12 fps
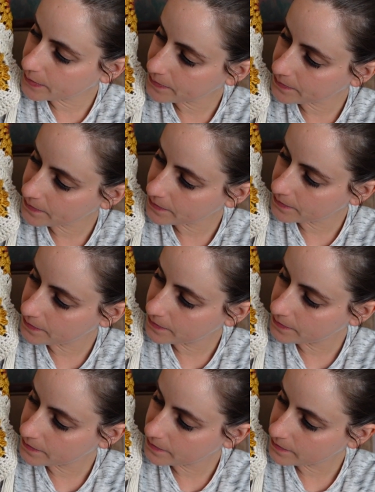
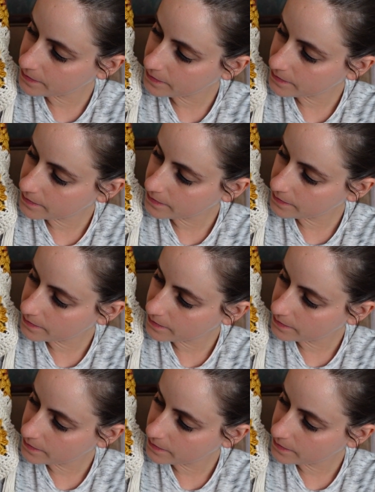Nothing is said.